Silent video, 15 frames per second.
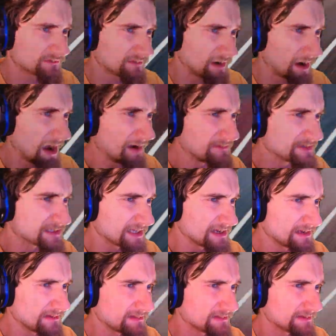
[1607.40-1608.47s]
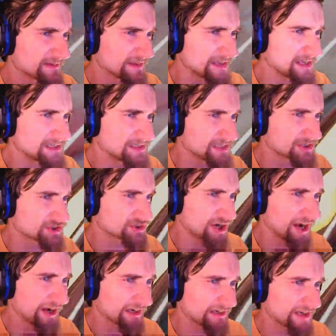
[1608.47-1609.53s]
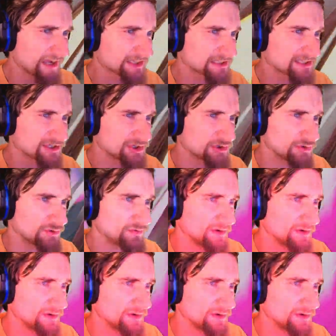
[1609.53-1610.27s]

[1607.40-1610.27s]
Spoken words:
I would say the easiest track next to